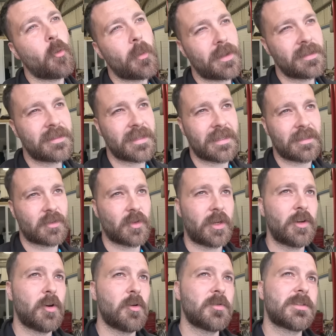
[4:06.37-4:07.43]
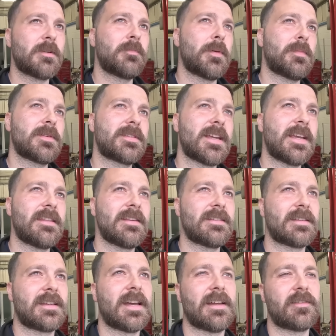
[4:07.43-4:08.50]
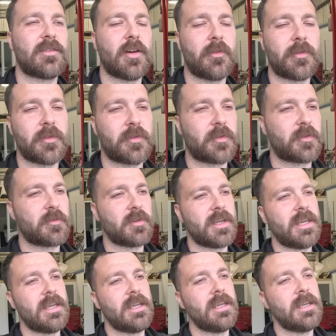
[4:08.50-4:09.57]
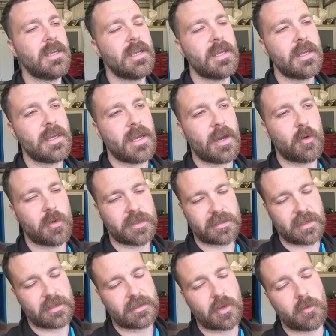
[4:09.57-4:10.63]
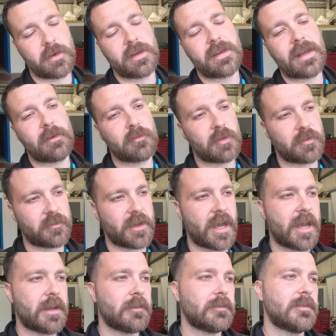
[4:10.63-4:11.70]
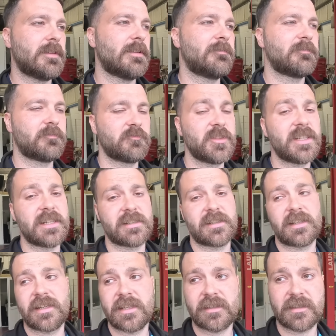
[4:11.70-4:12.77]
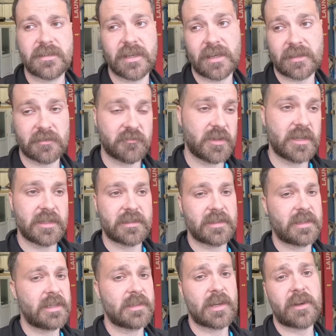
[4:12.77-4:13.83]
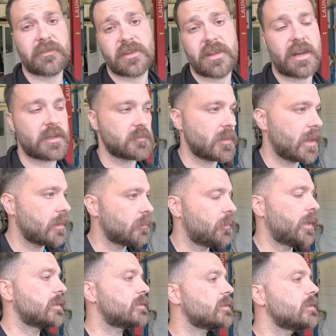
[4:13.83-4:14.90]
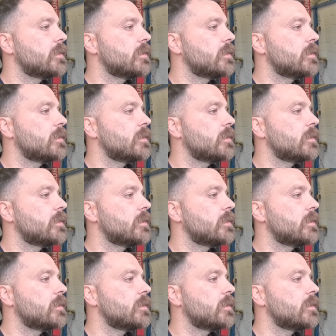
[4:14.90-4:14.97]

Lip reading: months in, so I know some people say there's a cut-off of 3, or it starts going down off that. Realistically, it's 6, and realistically, it's after that as well. But,